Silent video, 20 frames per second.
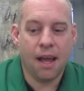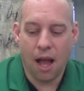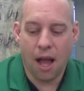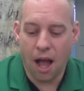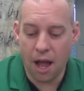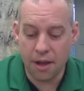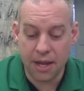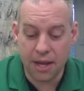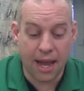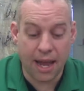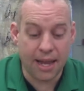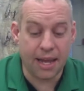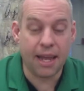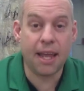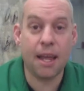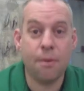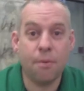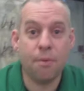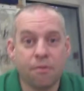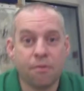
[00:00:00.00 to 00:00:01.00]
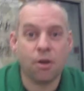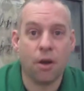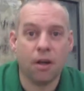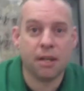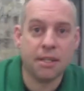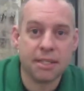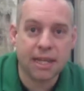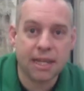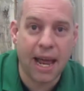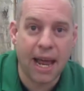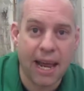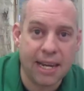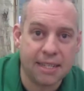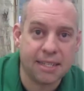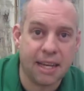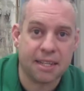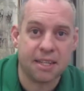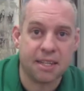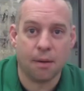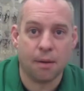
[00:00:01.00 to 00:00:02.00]
Okay, here we've got a
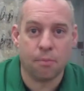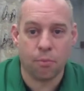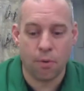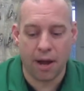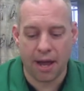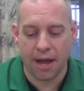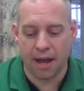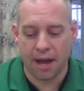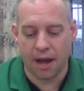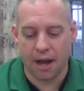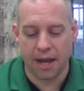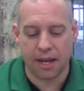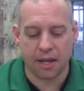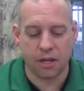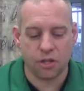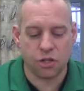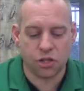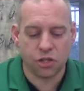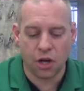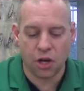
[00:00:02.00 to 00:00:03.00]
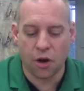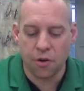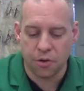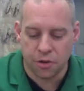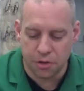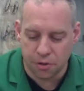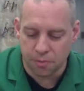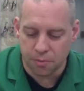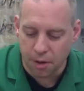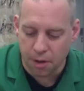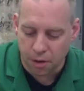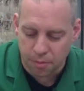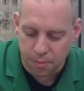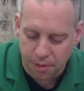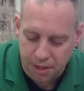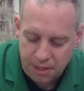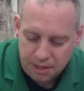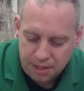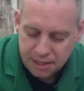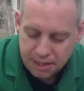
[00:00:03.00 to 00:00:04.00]
setup where I can show you
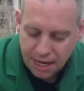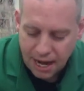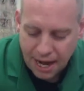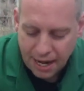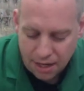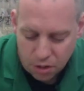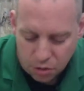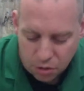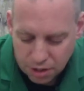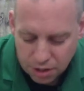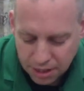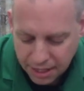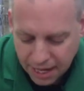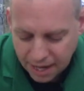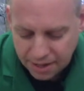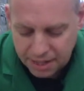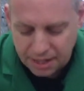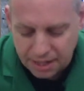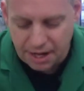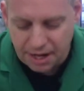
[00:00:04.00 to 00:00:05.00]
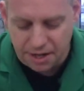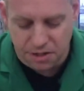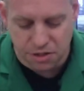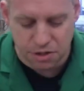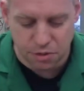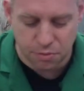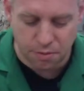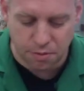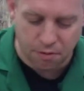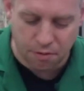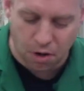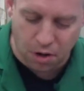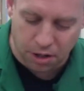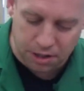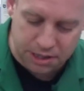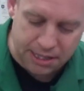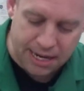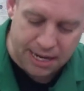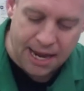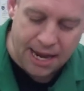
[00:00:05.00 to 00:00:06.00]
moments and look at the calculations we've
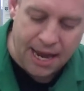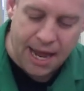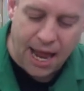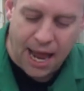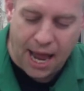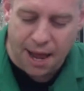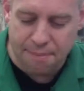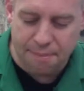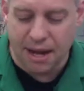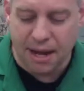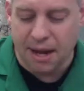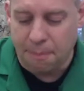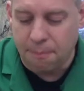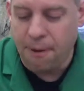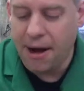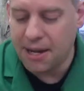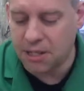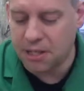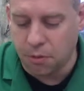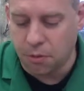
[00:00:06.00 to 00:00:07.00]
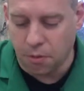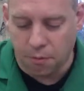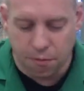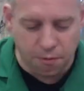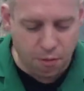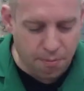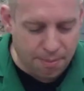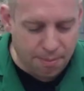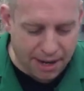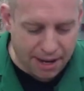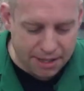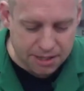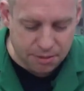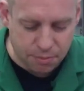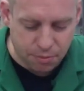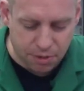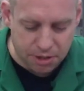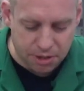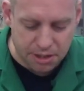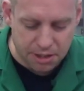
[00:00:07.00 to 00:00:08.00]
got in a practical format,
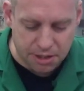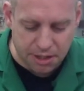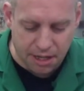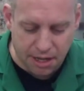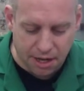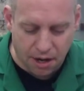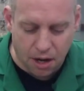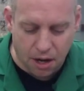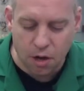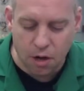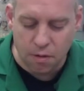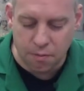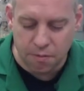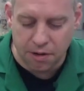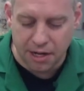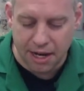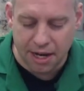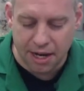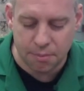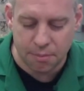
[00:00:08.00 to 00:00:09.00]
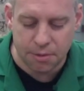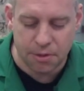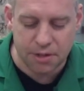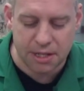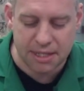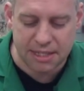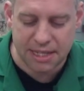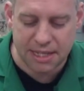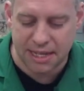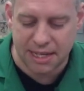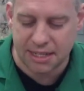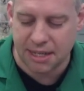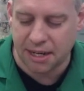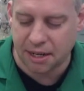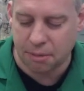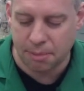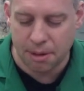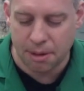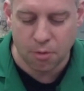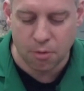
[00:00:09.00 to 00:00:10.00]
which is going to hopefully help you to see it a
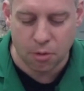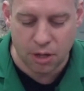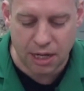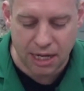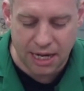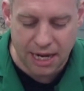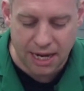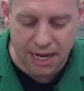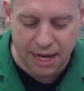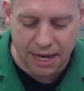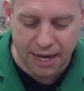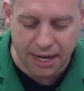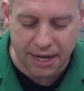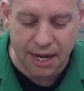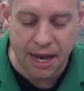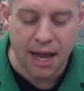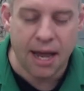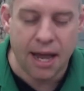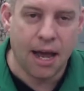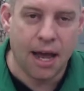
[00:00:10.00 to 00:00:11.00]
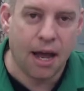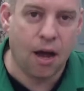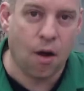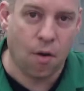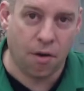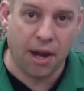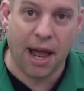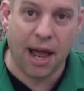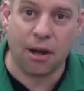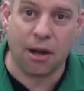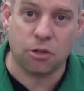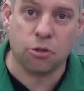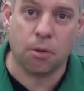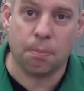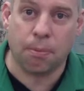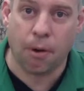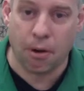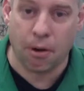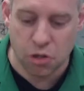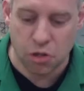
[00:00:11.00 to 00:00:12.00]
little bit more clearly on how to
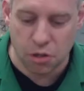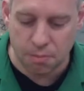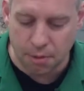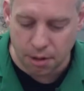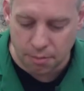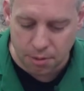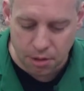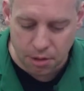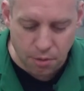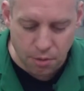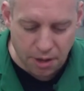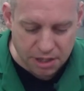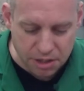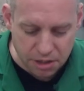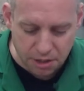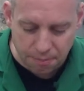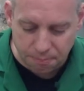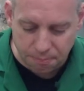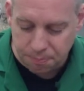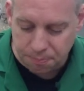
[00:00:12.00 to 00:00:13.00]
approach a moment question.